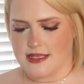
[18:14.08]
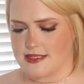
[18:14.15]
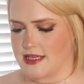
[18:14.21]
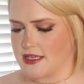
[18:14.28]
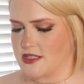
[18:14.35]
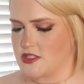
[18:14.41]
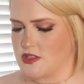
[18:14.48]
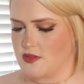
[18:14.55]
these
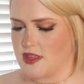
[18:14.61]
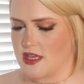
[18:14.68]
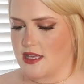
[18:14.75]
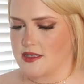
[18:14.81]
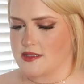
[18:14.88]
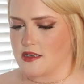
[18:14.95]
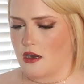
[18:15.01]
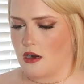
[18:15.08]
next two
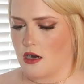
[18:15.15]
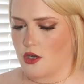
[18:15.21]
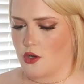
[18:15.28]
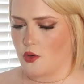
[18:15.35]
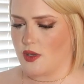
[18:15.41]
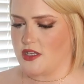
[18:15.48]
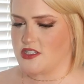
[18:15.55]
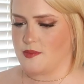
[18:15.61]
things are
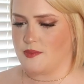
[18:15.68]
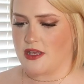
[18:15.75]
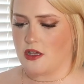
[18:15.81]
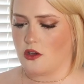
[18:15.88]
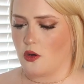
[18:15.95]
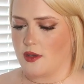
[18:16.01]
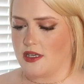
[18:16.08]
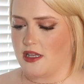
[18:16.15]
going to be
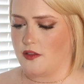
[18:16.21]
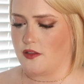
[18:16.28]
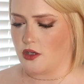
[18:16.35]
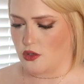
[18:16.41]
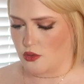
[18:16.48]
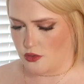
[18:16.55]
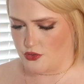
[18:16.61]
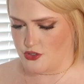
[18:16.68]
going in the
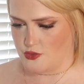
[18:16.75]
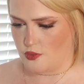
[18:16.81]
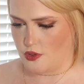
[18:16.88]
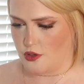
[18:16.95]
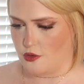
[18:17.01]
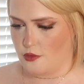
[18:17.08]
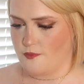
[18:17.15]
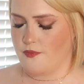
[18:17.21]
girls'
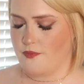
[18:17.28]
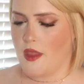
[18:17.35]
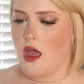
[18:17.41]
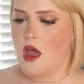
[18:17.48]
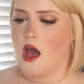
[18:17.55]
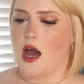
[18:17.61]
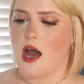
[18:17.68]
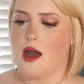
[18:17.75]
room
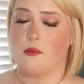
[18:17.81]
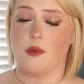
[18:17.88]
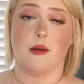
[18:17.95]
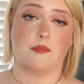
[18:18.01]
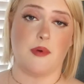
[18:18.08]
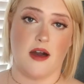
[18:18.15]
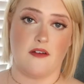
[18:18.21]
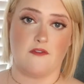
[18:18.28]
um,
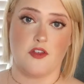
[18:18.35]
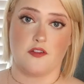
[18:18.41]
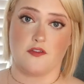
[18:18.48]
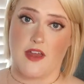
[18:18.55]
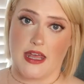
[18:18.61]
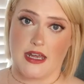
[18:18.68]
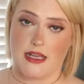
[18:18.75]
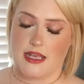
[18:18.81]
above their
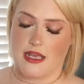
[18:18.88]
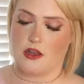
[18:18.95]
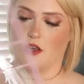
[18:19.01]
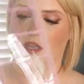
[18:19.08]
vanity